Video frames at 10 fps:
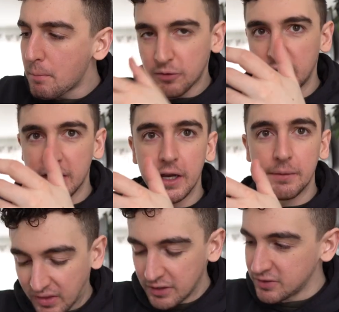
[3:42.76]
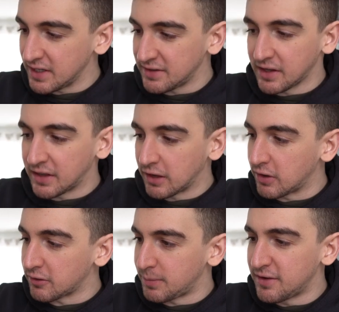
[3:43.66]
It's pretty good. Kind of just tastes like a thin
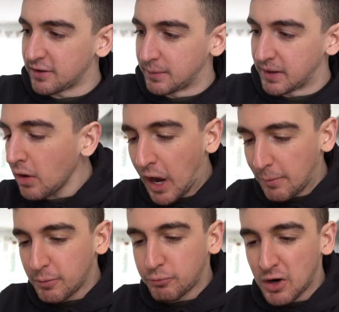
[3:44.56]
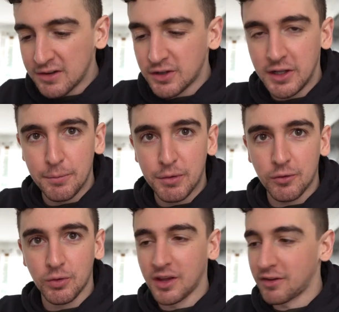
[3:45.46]
crust pizza to me. I'm surprisingly impressed with